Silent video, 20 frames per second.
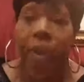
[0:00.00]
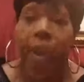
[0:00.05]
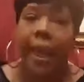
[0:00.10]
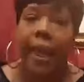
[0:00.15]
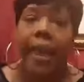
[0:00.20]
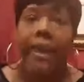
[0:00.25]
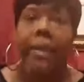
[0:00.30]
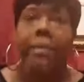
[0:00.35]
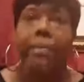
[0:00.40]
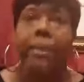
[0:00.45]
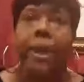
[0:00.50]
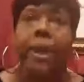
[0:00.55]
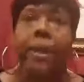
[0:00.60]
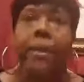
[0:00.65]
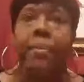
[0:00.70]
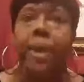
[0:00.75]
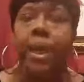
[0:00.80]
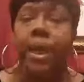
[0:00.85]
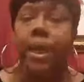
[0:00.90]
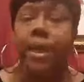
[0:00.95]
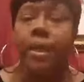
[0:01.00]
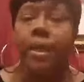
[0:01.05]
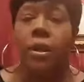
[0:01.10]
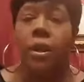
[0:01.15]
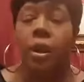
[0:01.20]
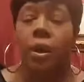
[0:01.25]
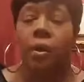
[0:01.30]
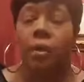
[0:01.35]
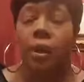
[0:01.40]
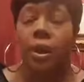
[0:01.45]
Hey, babe, you
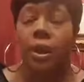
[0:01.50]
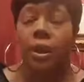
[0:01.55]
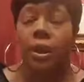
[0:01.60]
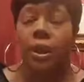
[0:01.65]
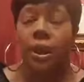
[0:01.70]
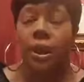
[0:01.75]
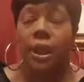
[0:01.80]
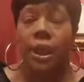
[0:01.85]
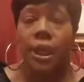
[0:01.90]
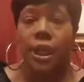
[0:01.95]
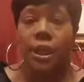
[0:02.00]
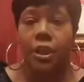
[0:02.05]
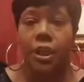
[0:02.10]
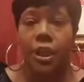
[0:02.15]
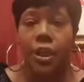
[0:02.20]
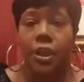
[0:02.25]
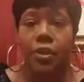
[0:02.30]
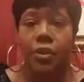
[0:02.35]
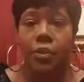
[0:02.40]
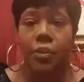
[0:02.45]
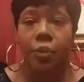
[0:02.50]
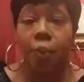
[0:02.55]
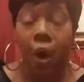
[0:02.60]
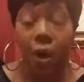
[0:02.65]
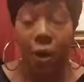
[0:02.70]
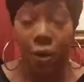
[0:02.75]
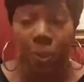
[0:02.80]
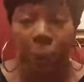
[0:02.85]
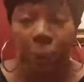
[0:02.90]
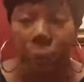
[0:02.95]
know, can you
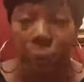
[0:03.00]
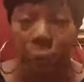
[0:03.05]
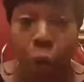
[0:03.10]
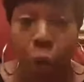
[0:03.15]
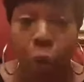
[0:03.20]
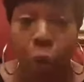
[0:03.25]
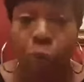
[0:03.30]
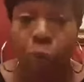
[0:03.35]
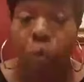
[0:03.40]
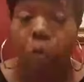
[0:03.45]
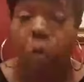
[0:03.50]
wash my clothes?